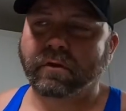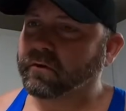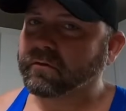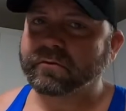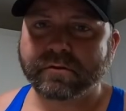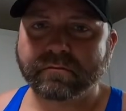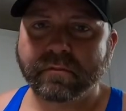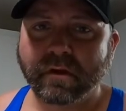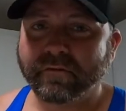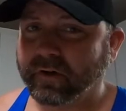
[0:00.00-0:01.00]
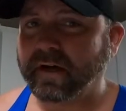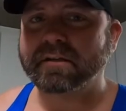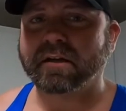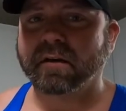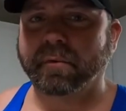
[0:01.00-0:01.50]
Girls, if your
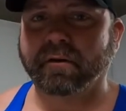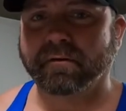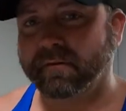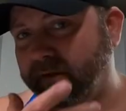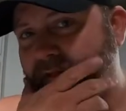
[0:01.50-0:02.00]
guy's got a beard,